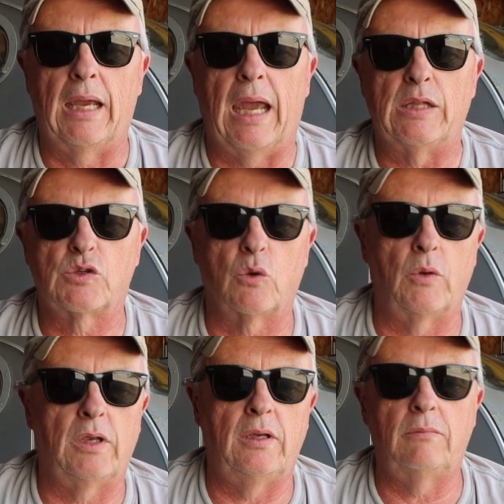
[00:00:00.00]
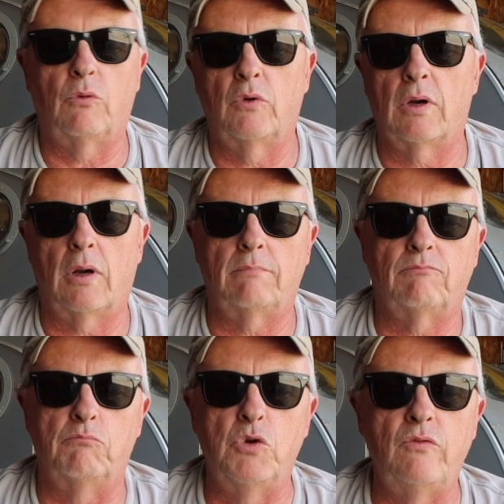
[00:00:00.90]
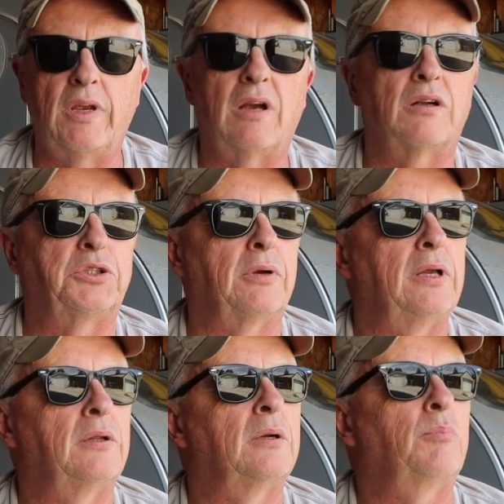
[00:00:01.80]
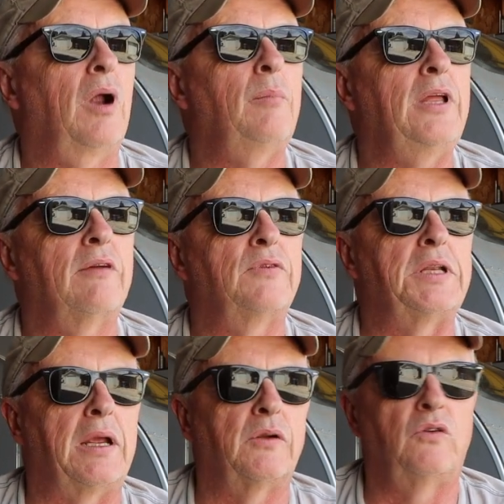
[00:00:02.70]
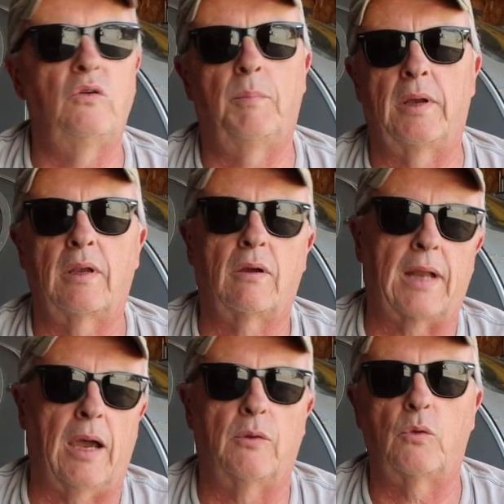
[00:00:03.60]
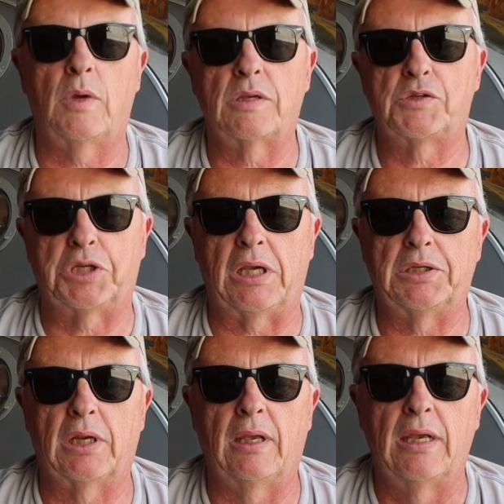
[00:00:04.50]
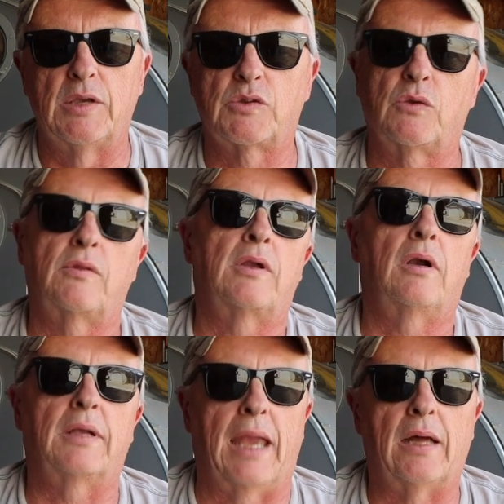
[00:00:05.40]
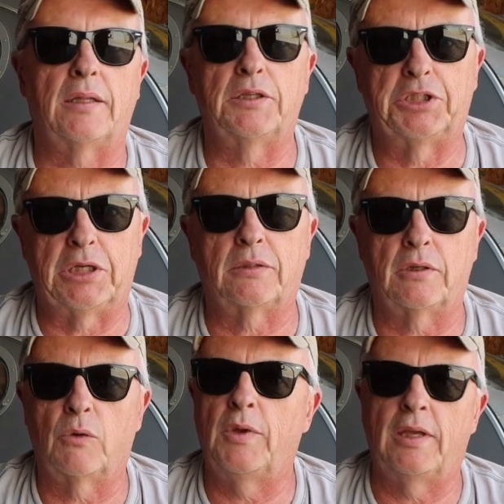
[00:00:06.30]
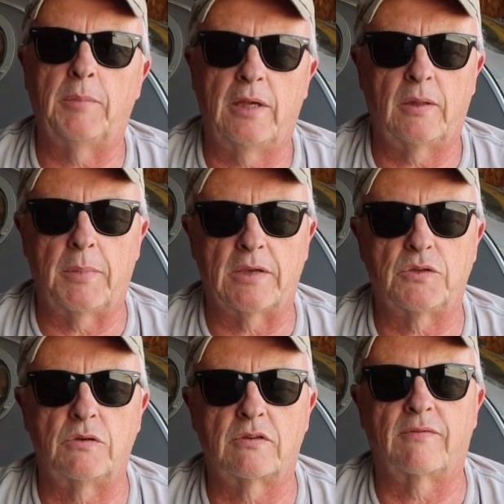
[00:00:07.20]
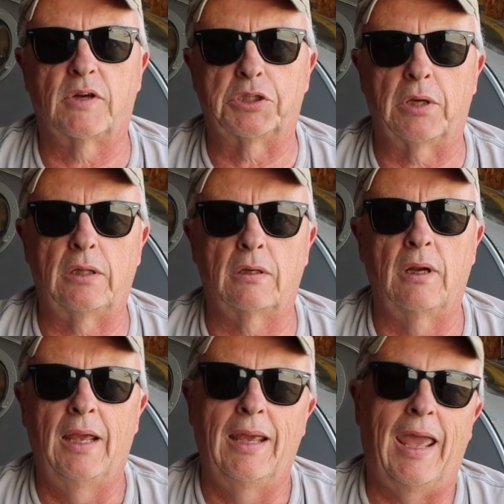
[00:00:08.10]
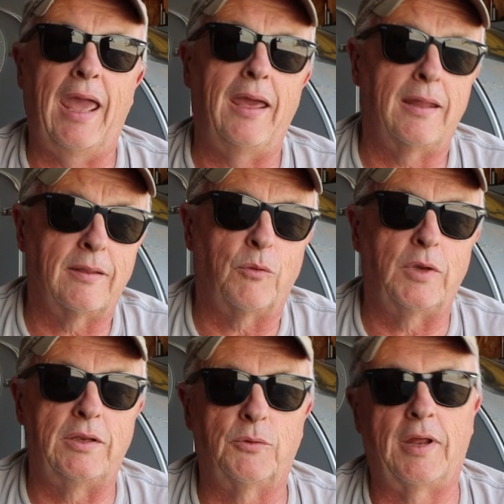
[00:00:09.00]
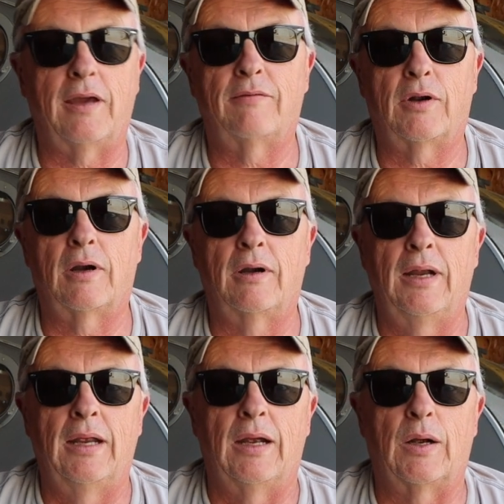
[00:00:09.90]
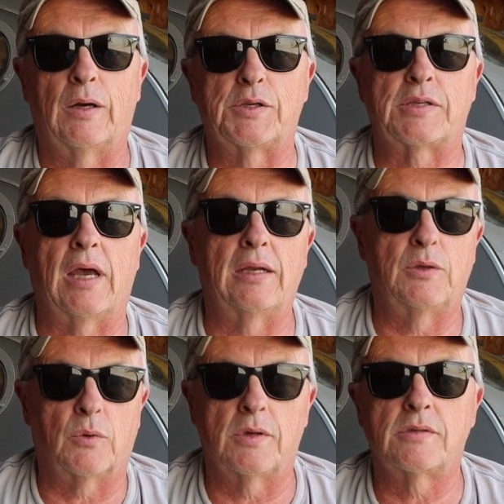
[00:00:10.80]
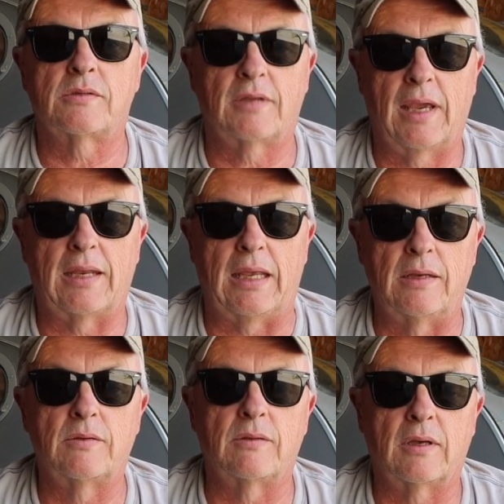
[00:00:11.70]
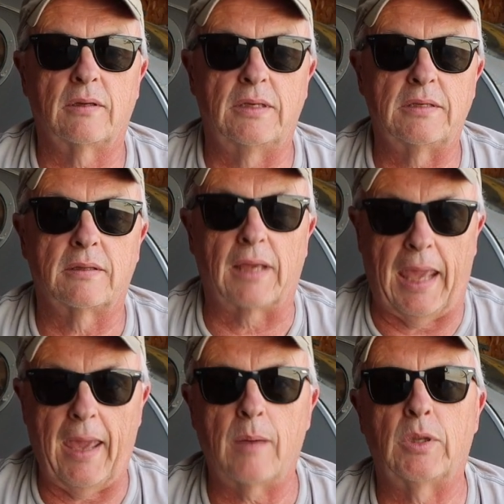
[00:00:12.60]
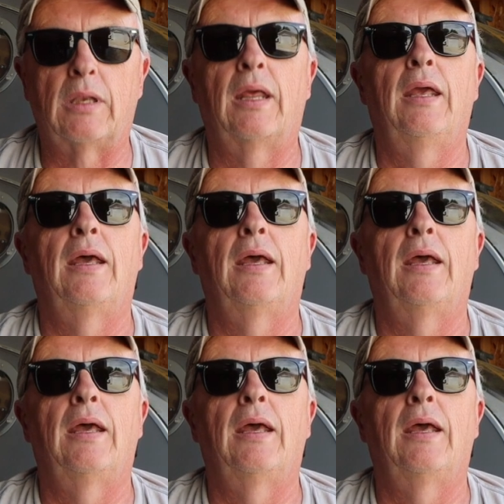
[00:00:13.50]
And so we're moving our trailer probably every day or two, depending on how the wind is changing, so that our galley is sheltered and we can make the best use of our trailer, and that we don't have our side doors to get into the cabin